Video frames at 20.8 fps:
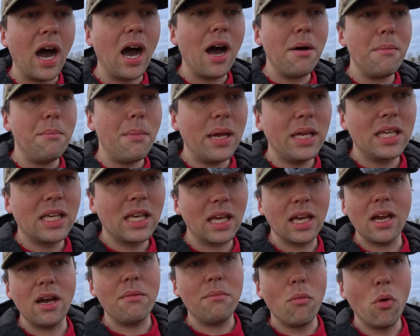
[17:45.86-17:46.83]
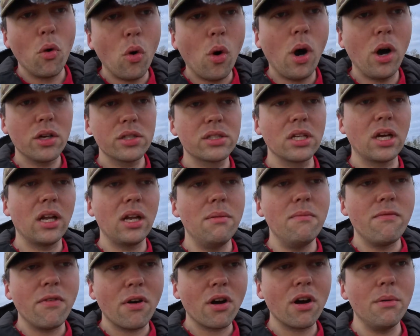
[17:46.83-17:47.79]
making it a more hostile
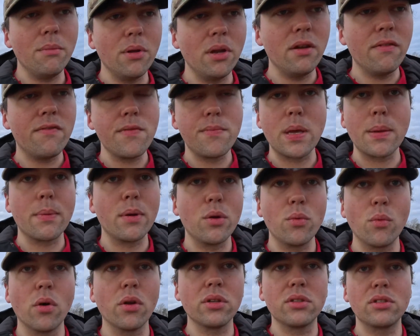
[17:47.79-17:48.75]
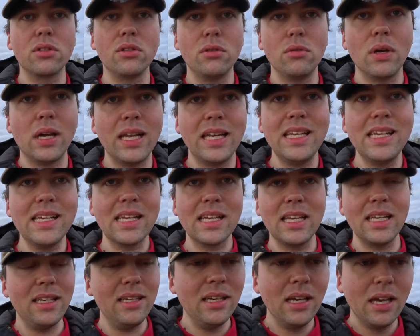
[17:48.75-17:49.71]
environment for people who want to
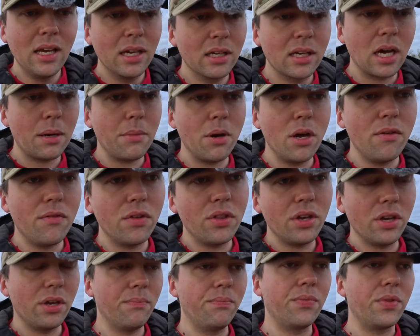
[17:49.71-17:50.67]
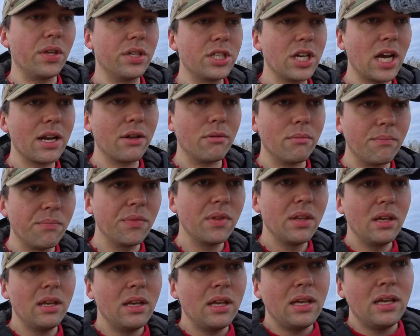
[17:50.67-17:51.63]
illegally come over the channel.
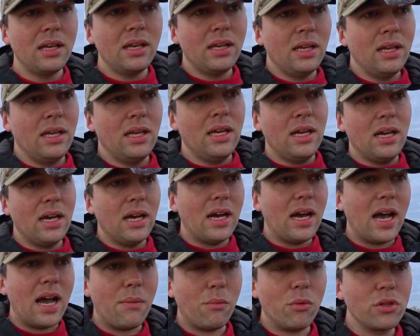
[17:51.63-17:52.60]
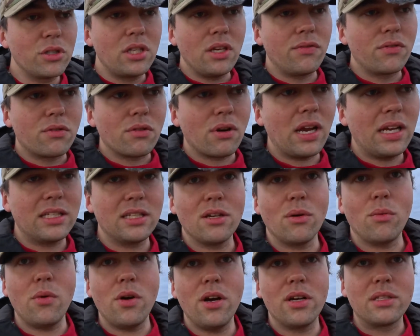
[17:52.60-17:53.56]
And once you've created a
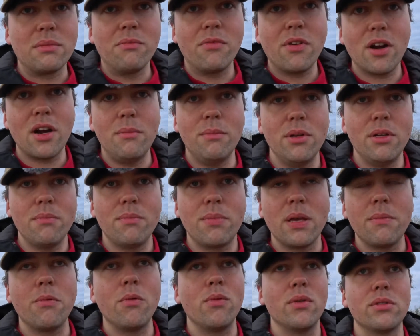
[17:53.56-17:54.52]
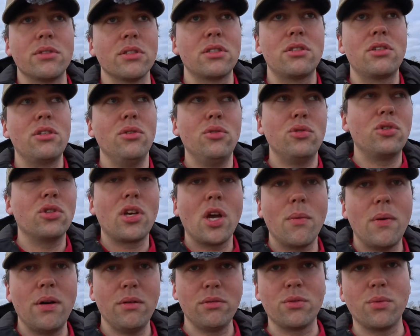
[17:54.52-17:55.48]
worse environment, people will just choose to go
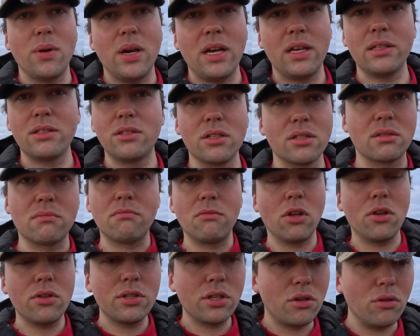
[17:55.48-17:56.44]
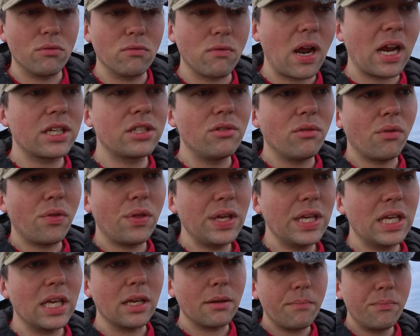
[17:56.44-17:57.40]
elsewhere. It's just logical, rational
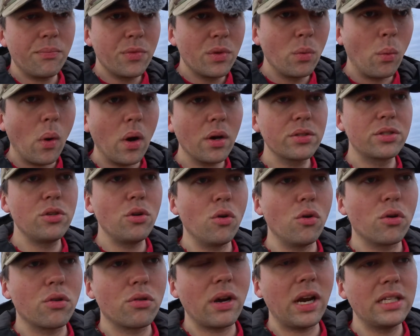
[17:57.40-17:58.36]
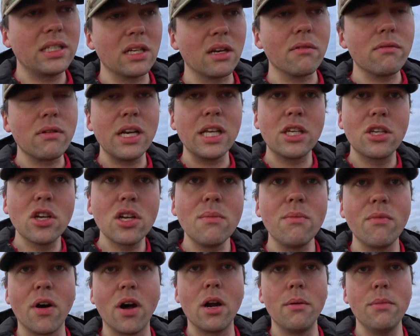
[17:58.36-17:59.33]
thinking. Whilst you're creating a really good
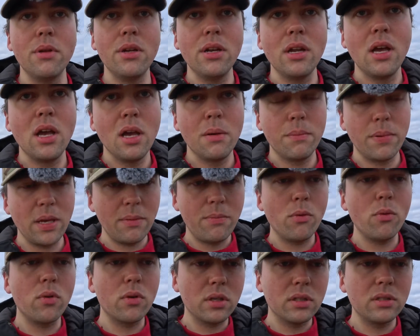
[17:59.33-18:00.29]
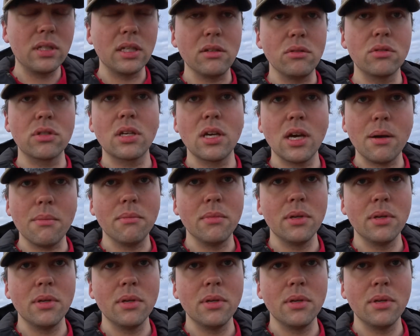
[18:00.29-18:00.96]
environment, people will continue to come.